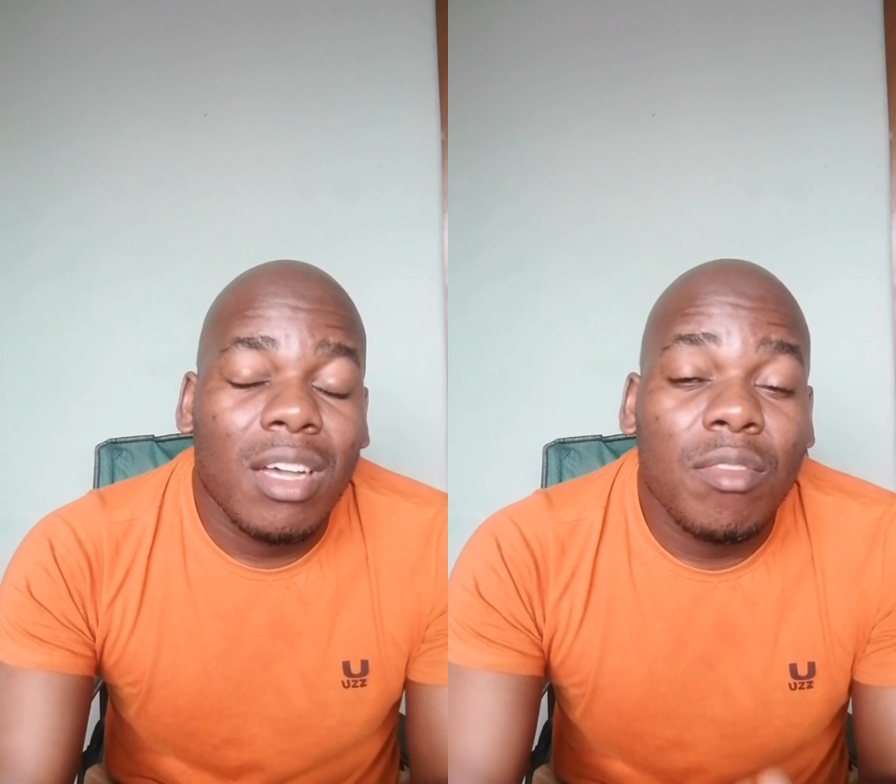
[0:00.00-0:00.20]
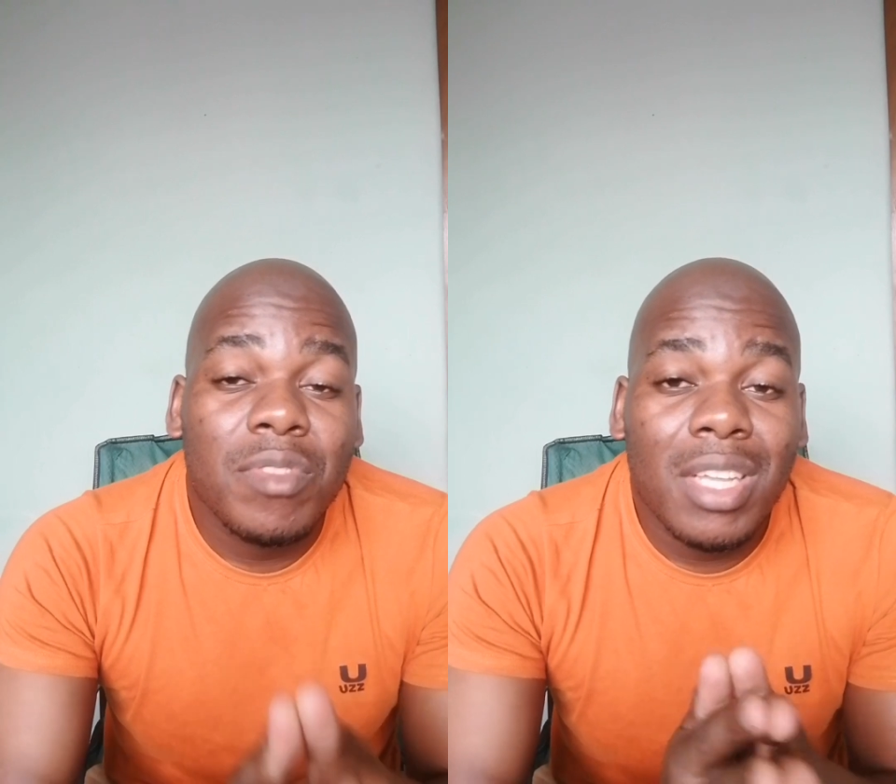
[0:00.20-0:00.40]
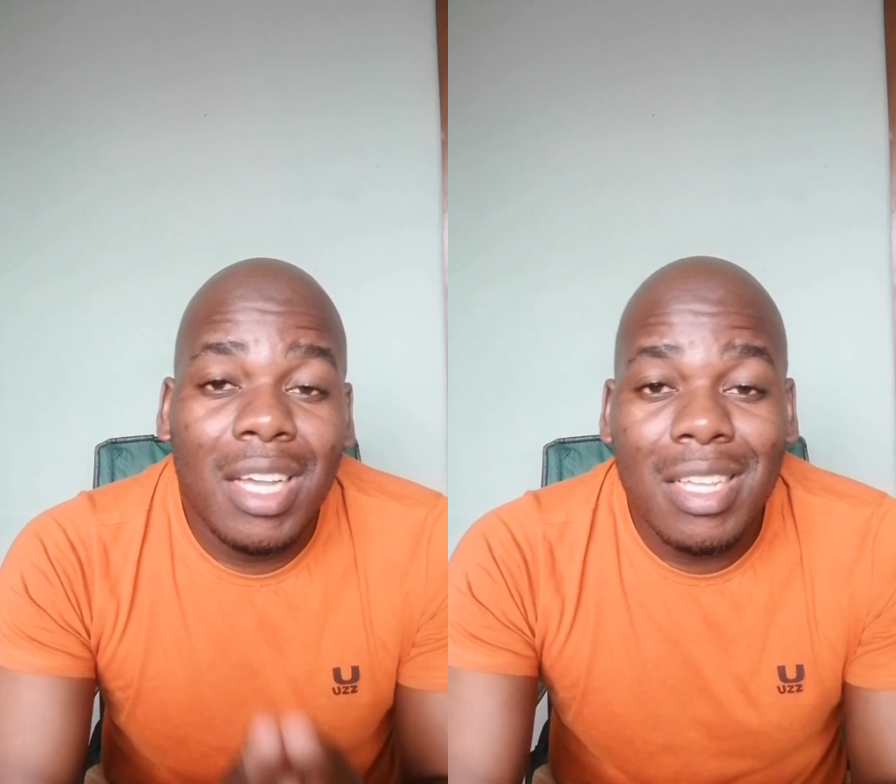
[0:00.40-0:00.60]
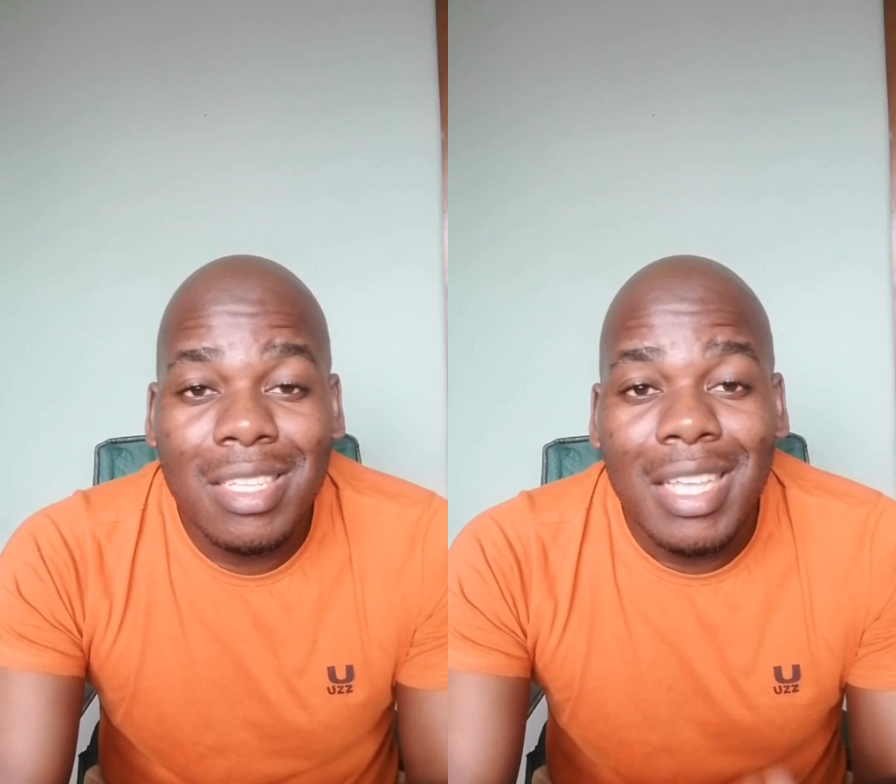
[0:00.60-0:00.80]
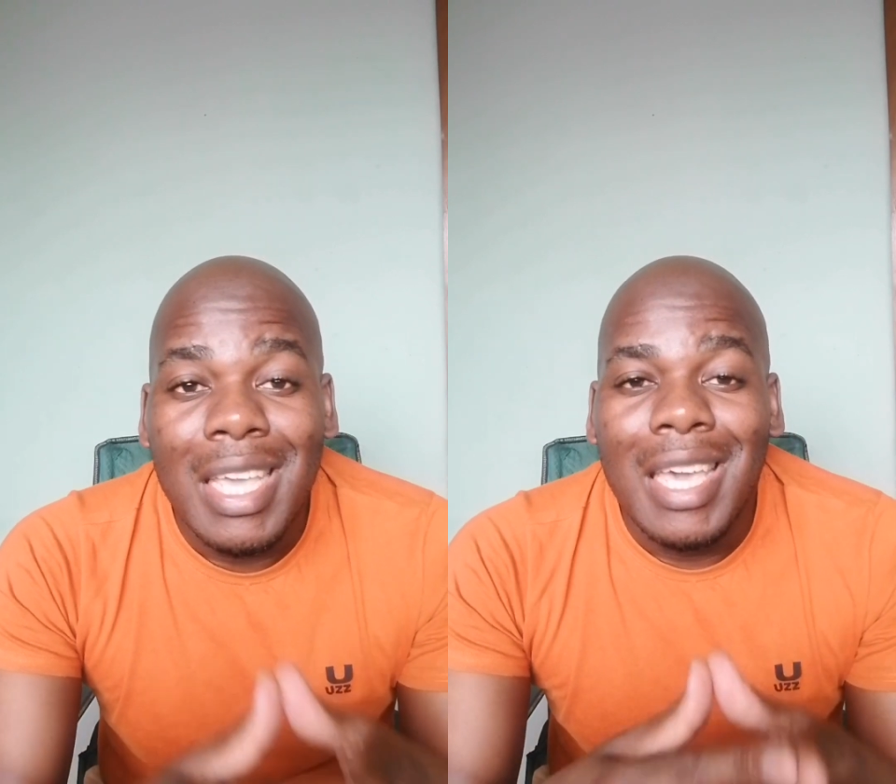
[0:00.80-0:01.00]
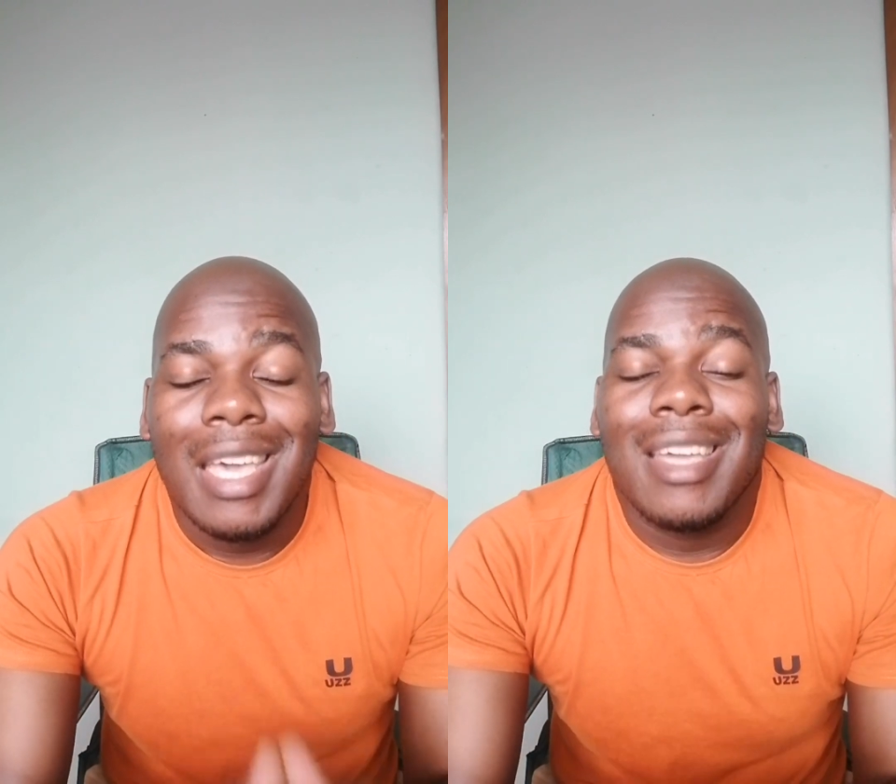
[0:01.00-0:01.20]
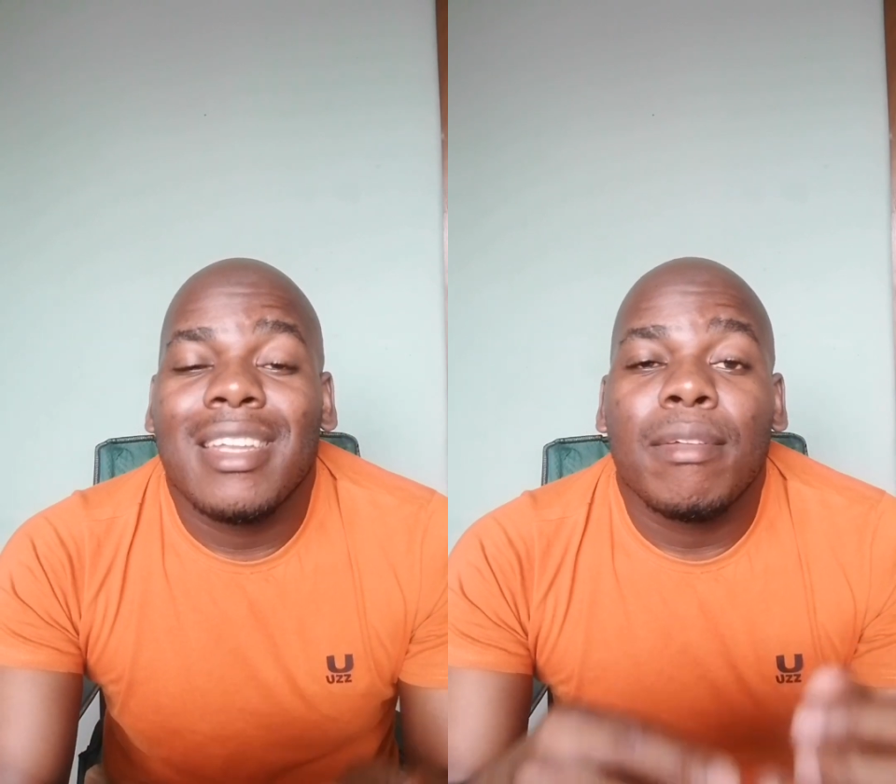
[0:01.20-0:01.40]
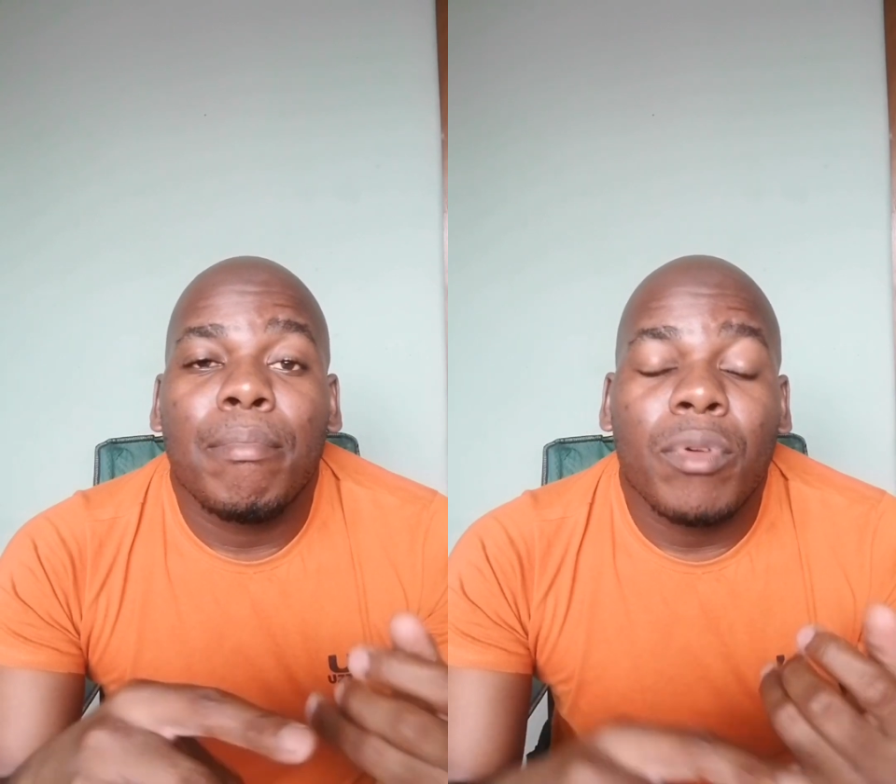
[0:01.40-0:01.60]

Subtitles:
of scars and